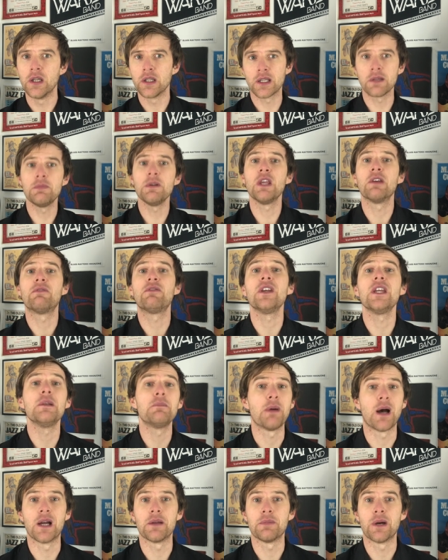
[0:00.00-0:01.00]
Give me your
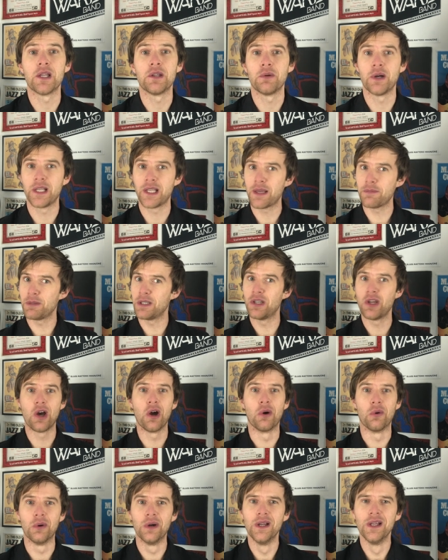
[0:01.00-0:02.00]
feedback, by the way. Let me
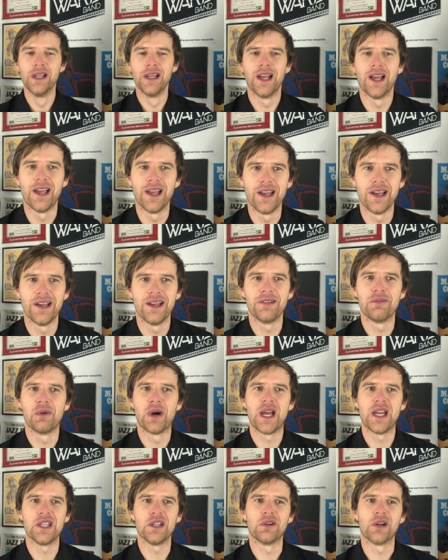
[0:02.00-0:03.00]
know uh,
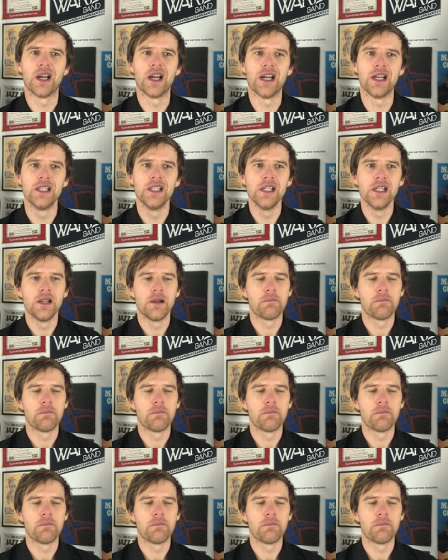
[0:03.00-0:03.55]
where you're at.